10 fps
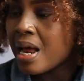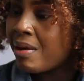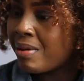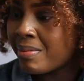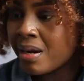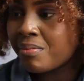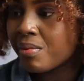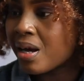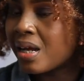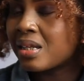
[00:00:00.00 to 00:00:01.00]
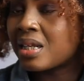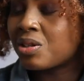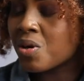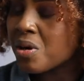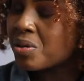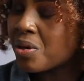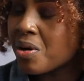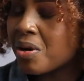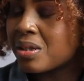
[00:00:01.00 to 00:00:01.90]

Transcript: Remember, the doctor,